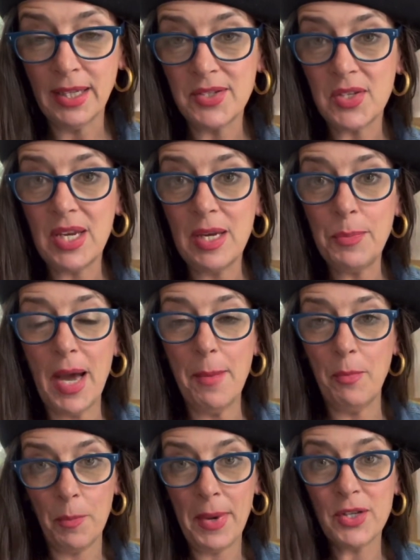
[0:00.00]
Let's keep that
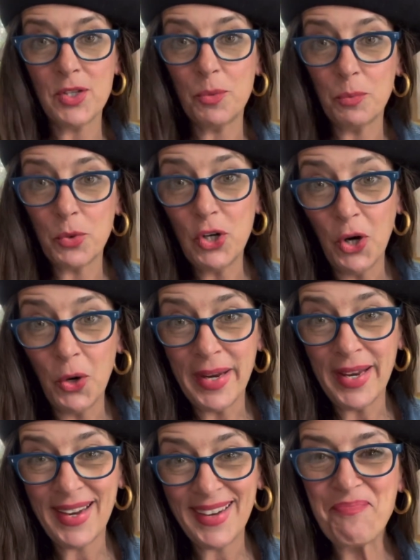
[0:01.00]
momentum
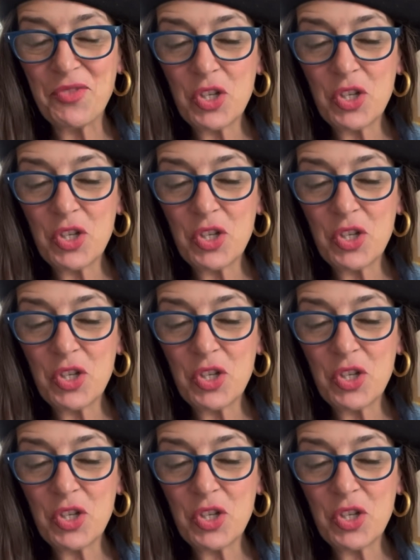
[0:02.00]
going.